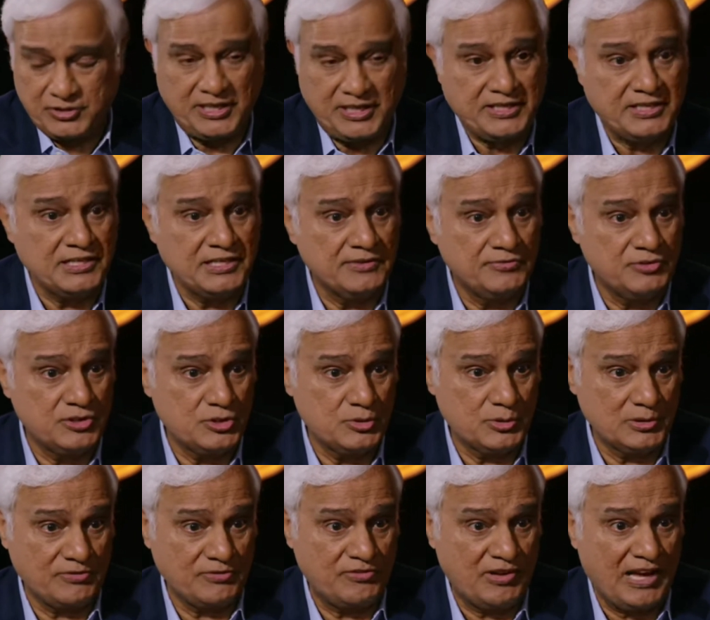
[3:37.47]
that
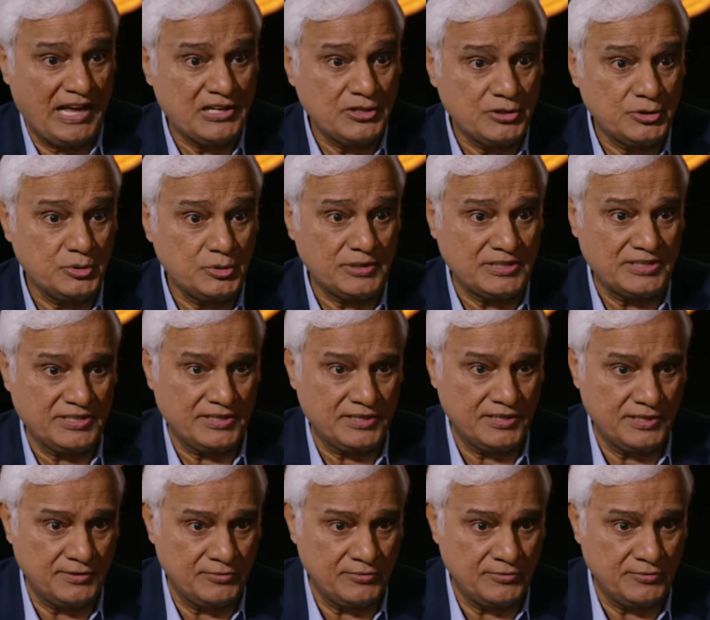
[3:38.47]
individual value and